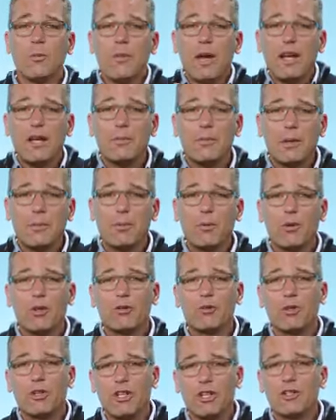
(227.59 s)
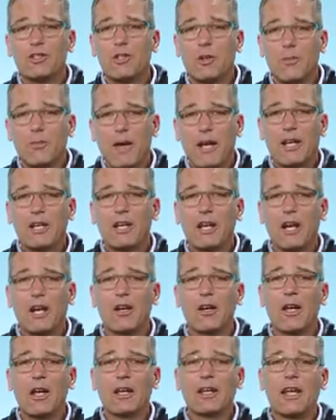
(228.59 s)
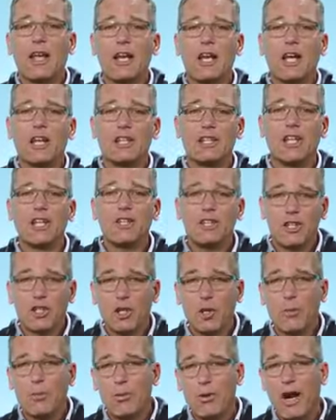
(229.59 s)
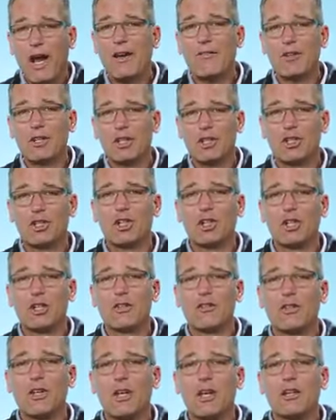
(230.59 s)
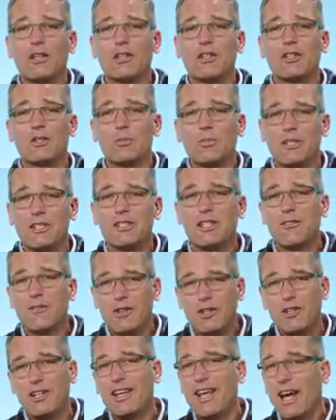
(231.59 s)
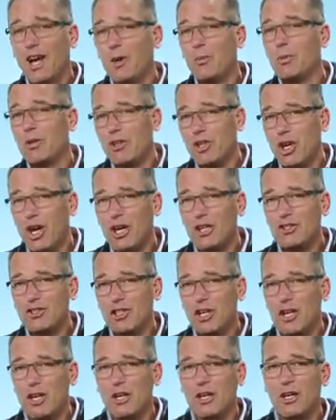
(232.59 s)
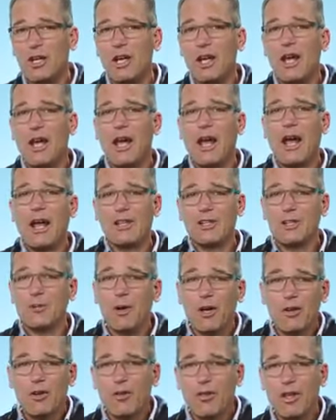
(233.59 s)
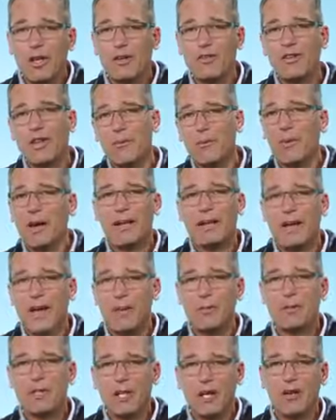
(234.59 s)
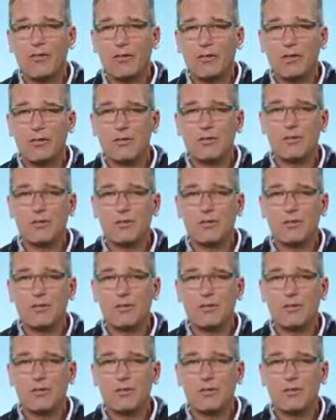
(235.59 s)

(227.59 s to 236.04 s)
many people with traditional Medicare get additional private insurance to specifically help with cost sharing and some other things that might not be covered.